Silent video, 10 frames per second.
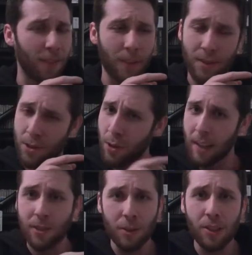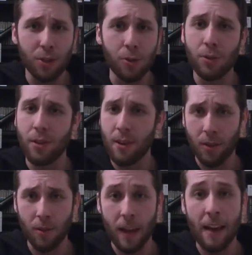as soon as you
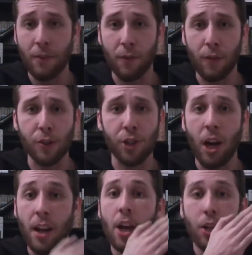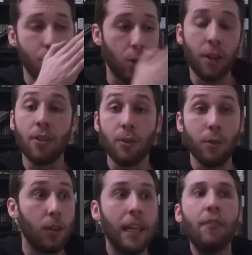have your first shot, you're going to
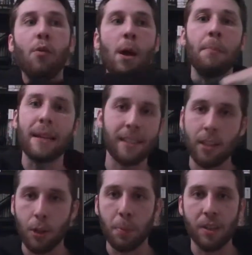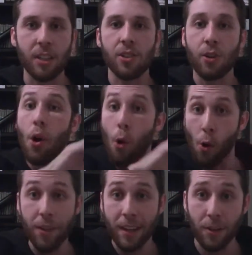give away basically your position
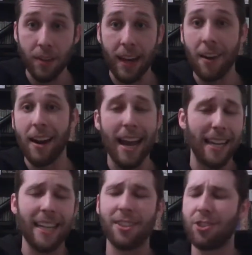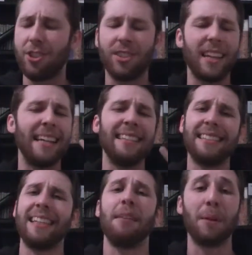or that you're there. And it's just
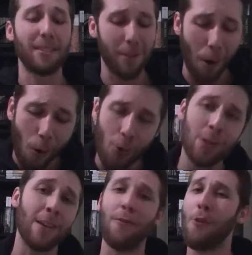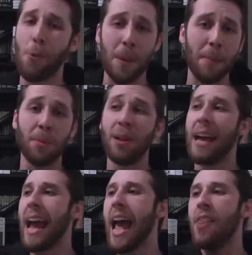insane because there are only four people
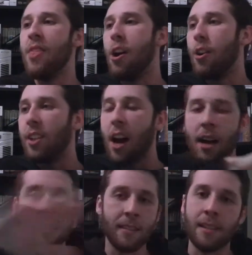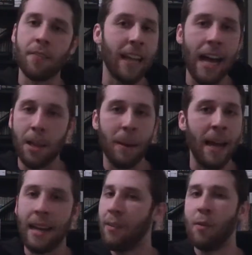and there are tons of
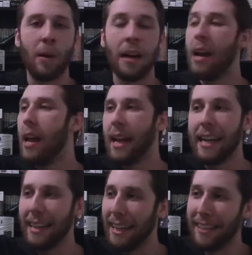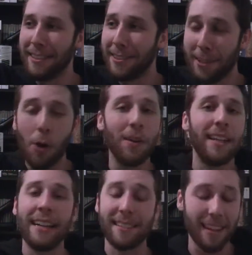Taliban everywhere. It is so
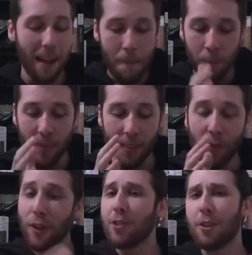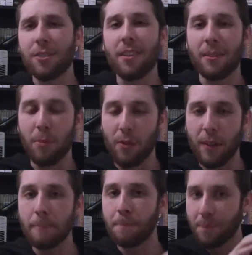intense. The first thirds of this movie,